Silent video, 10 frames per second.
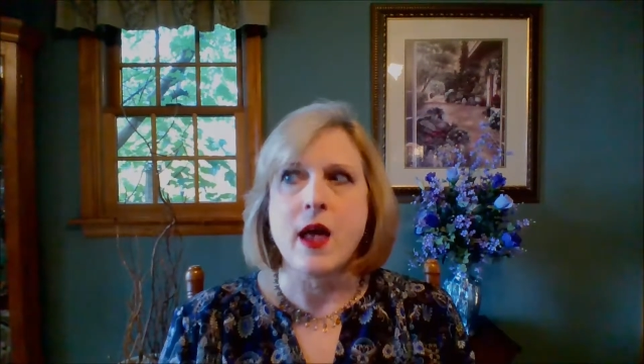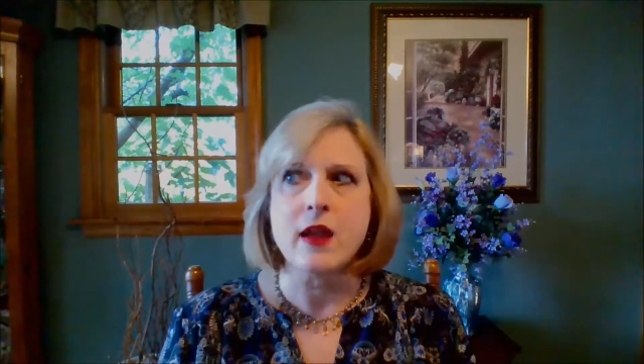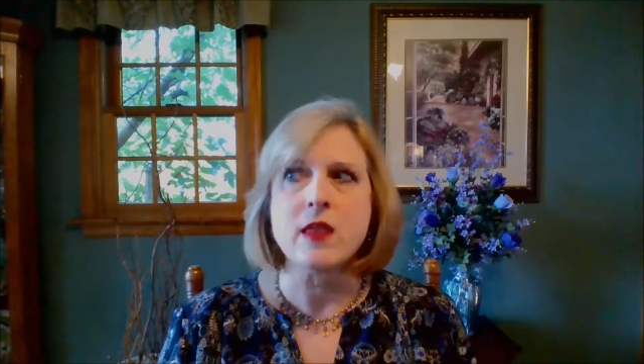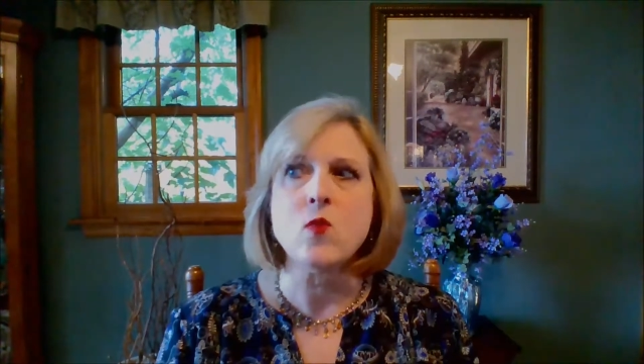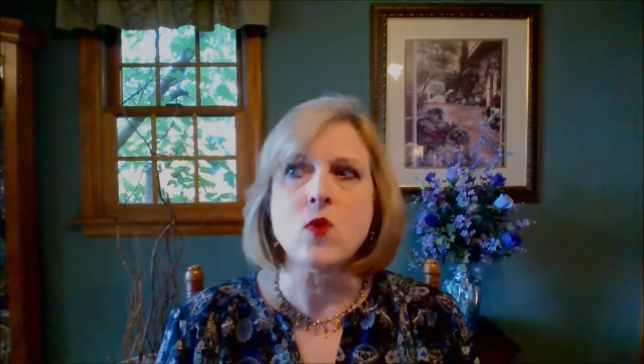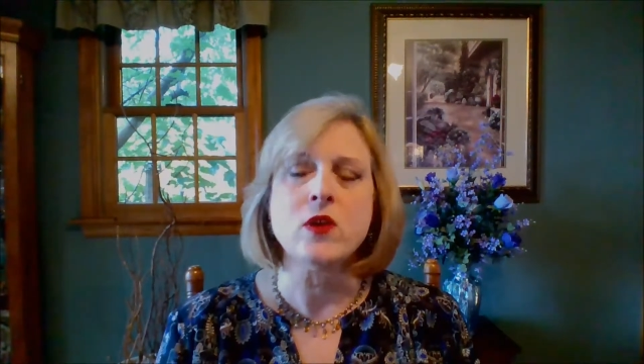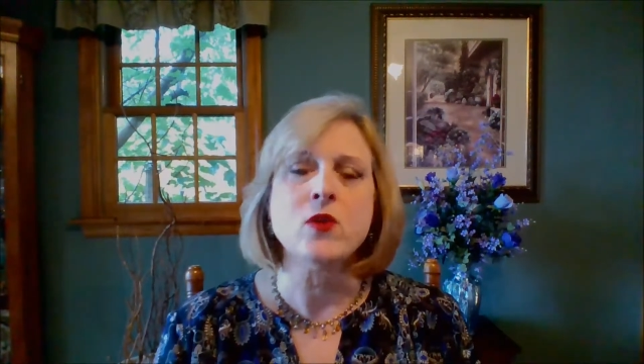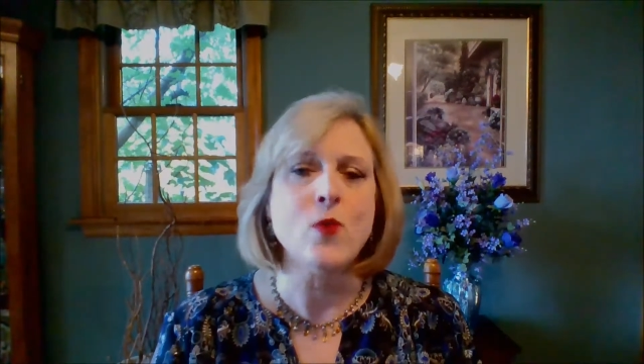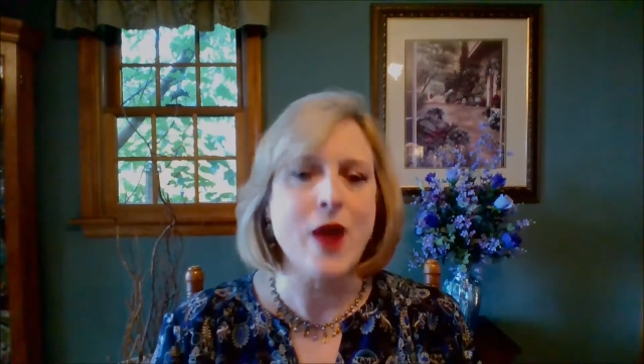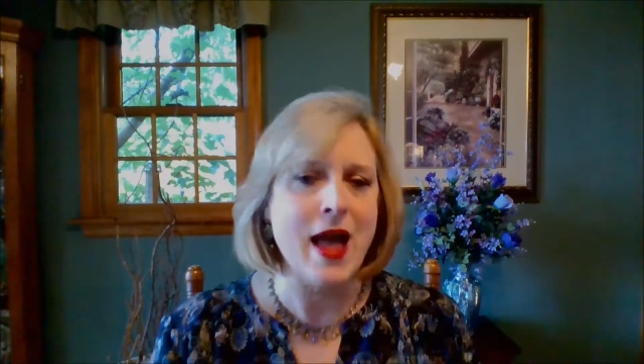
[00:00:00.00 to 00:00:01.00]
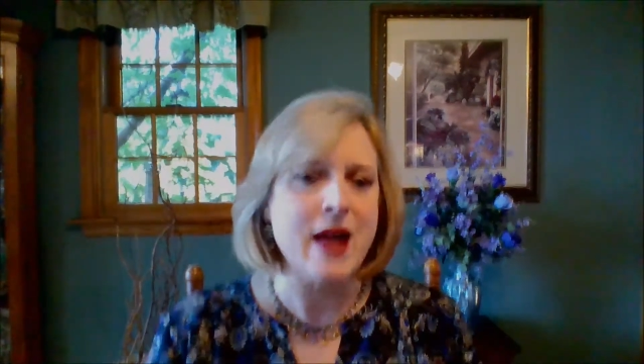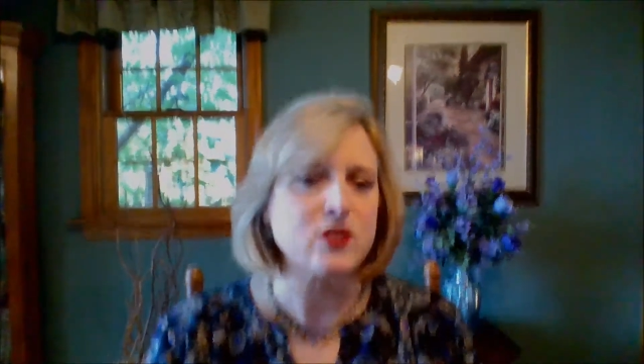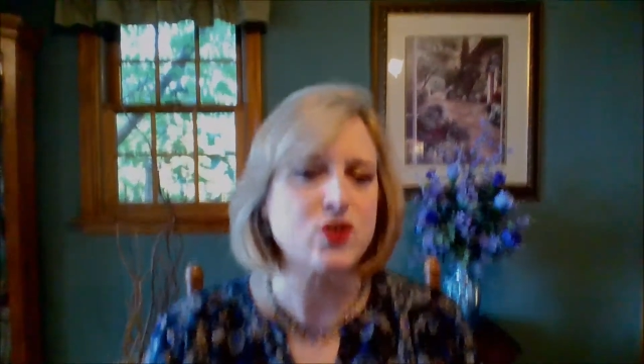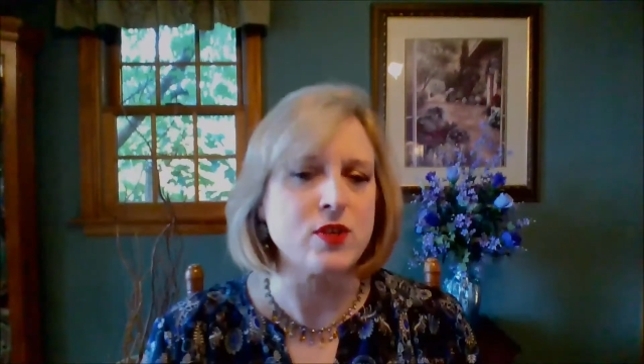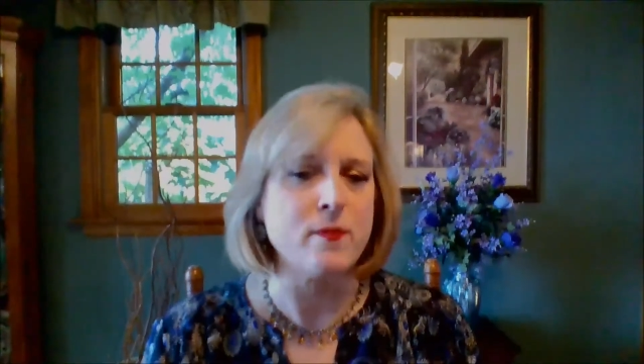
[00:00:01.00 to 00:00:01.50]
anyone who
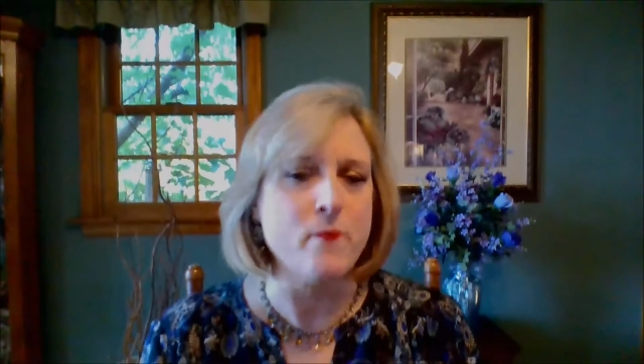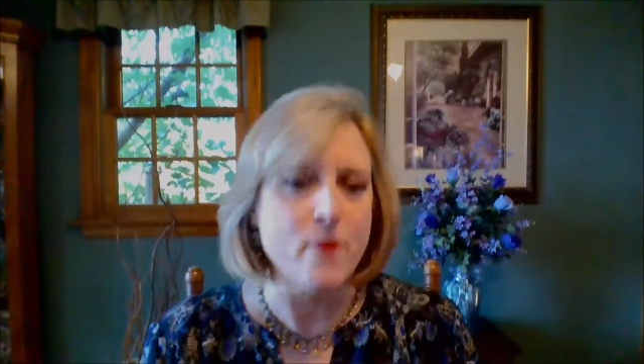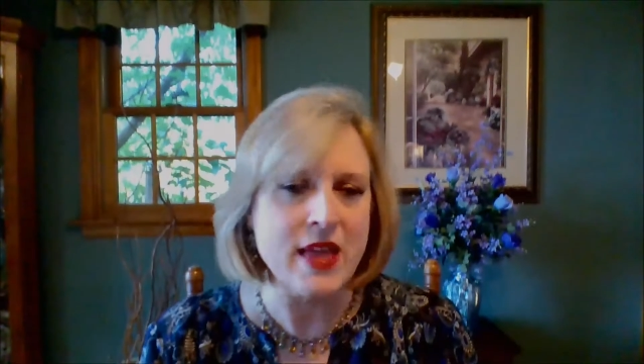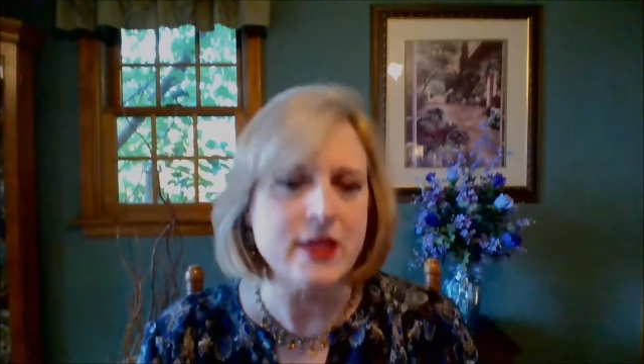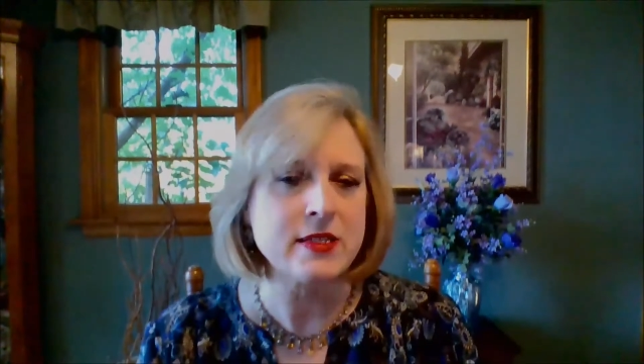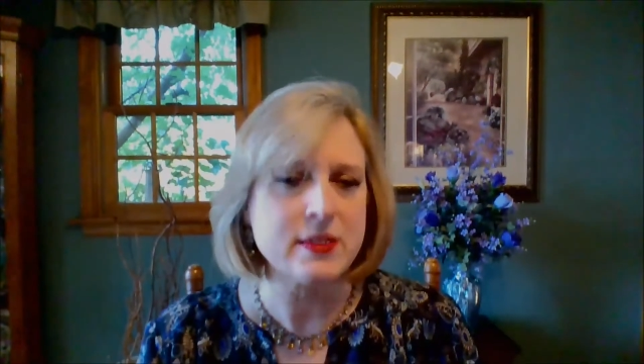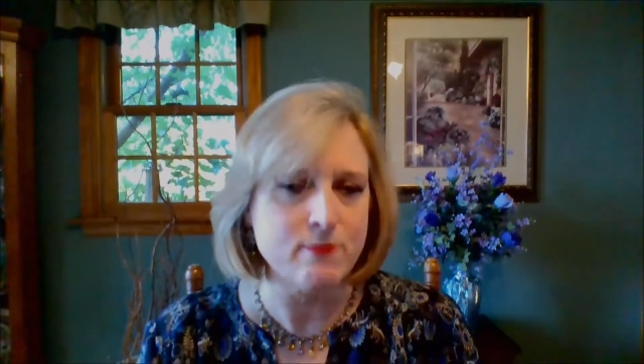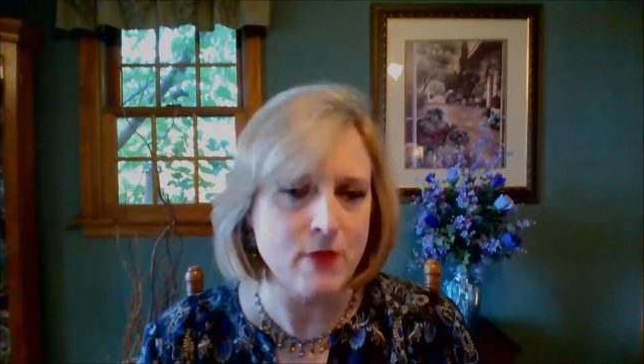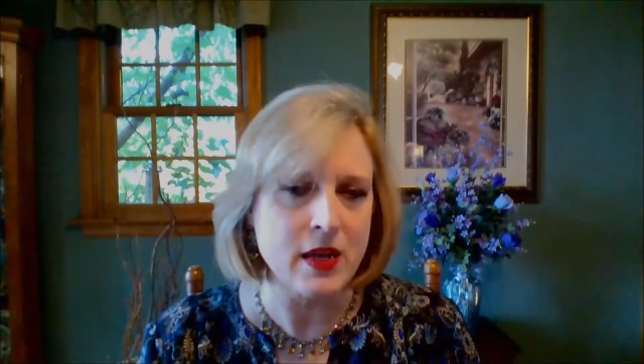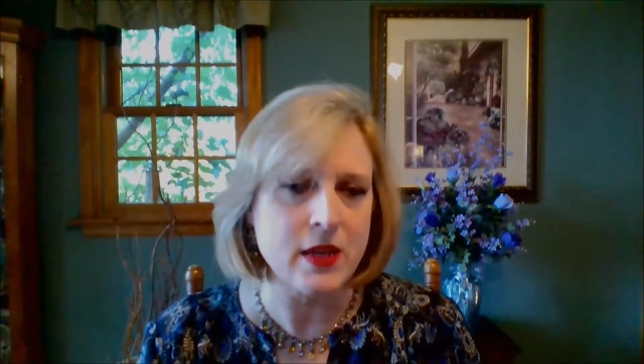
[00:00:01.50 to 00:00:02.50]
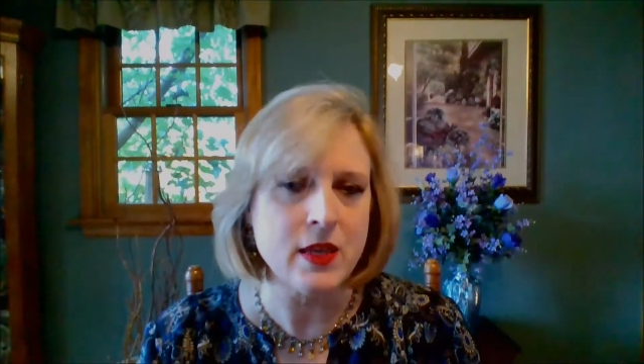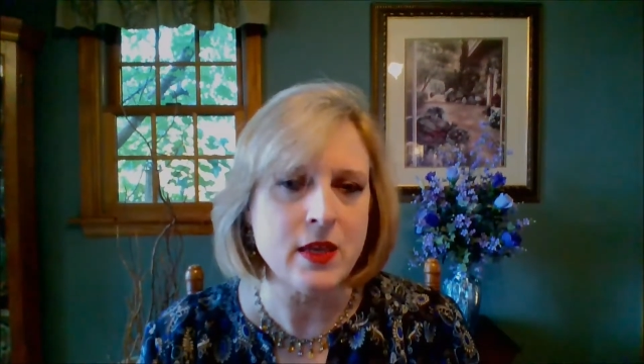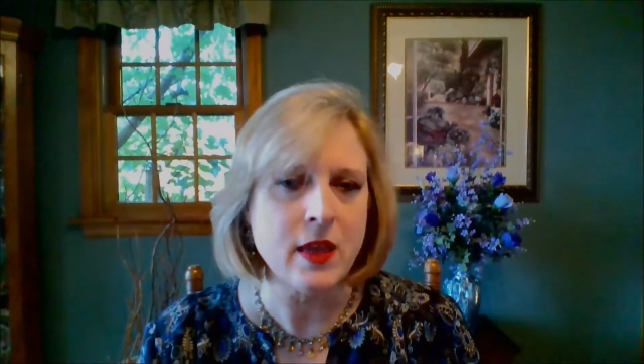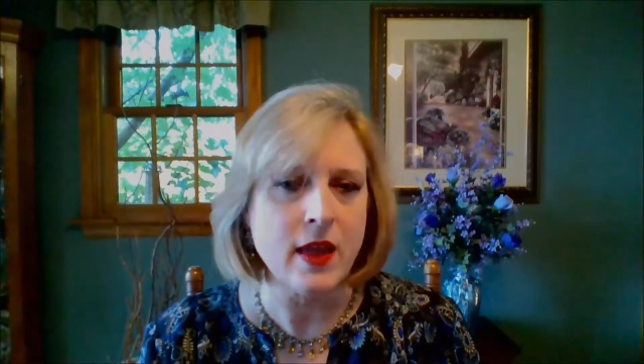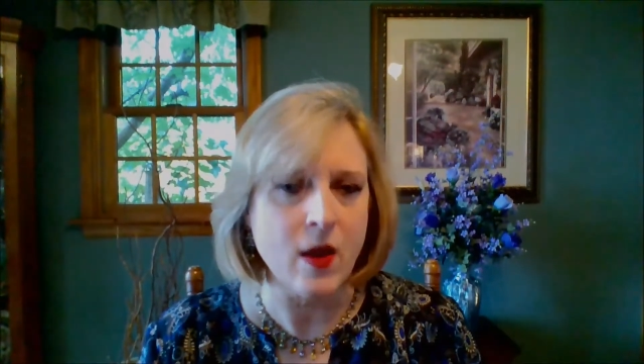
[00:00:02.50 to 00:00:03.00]
actually makes
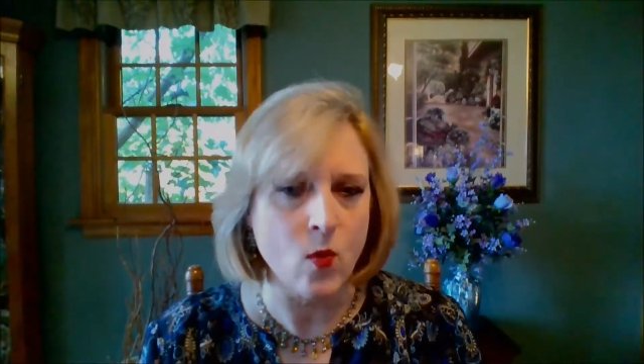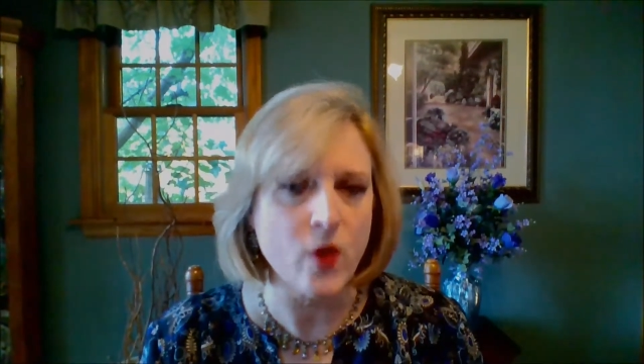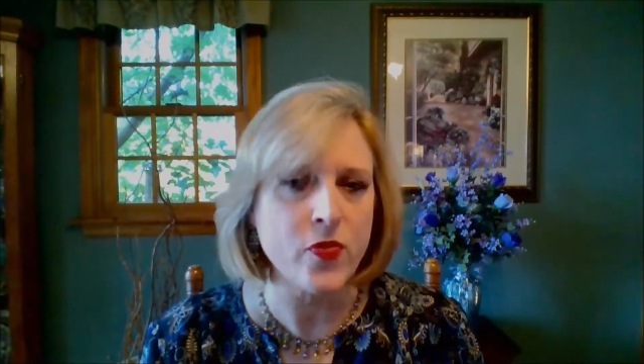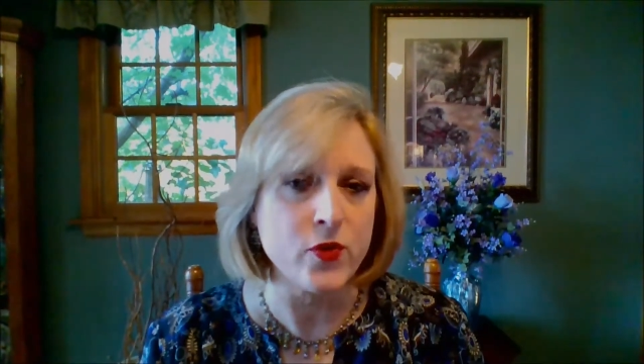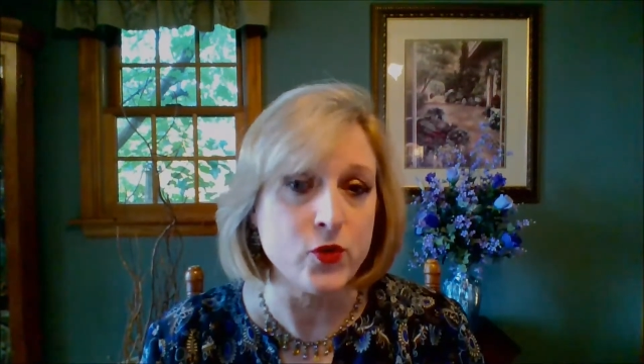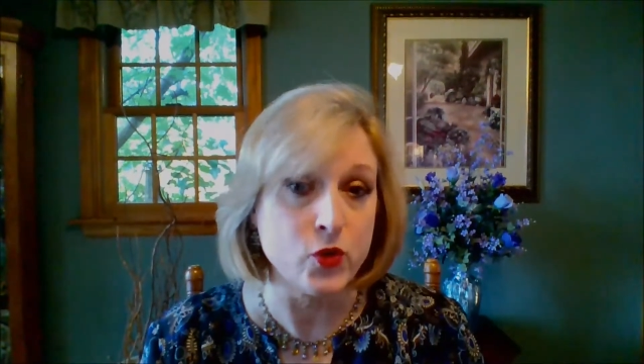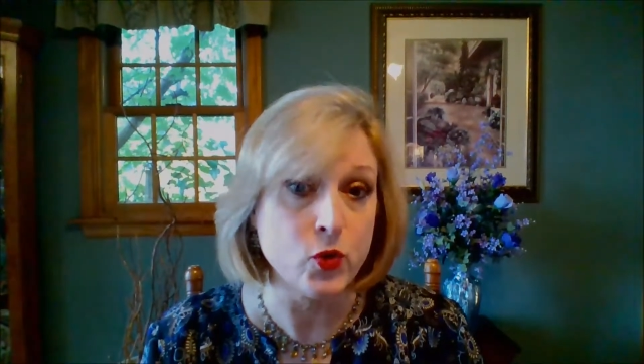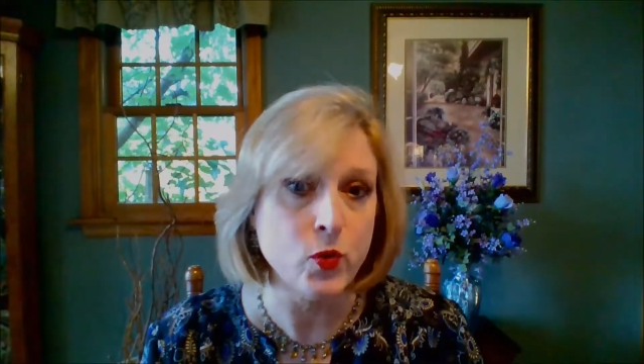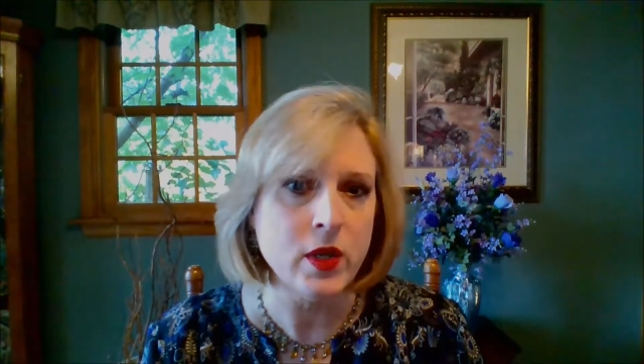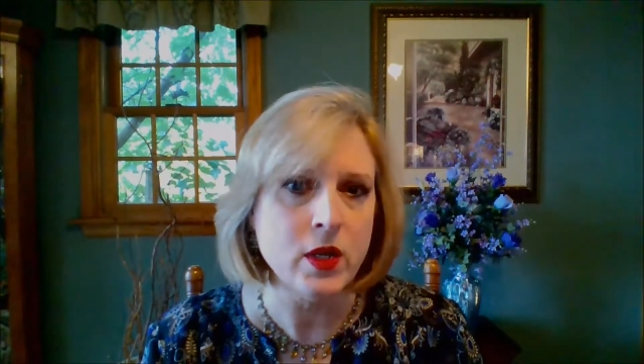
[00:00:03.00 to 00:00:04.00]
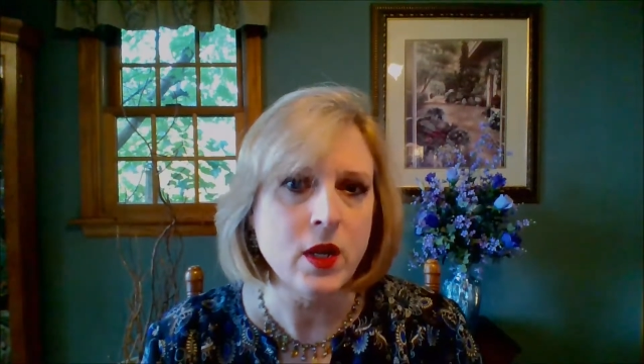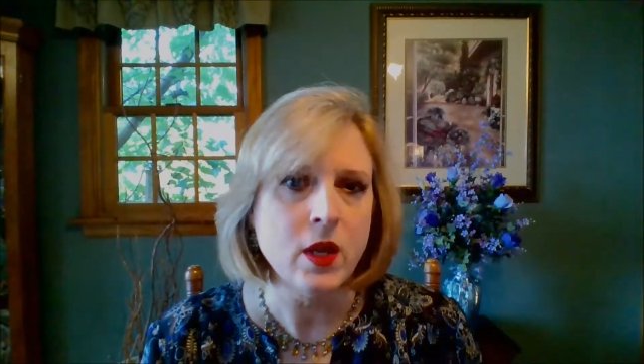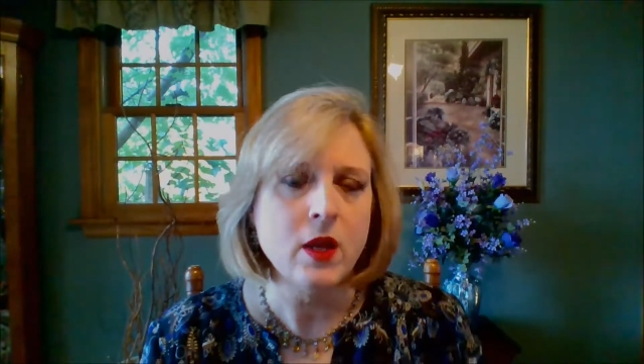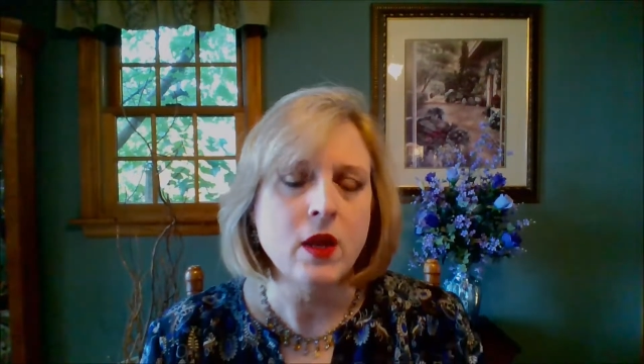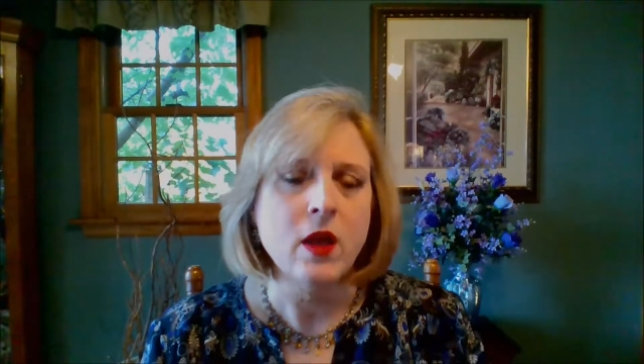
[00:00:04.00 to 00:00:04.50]
money at what they're doing,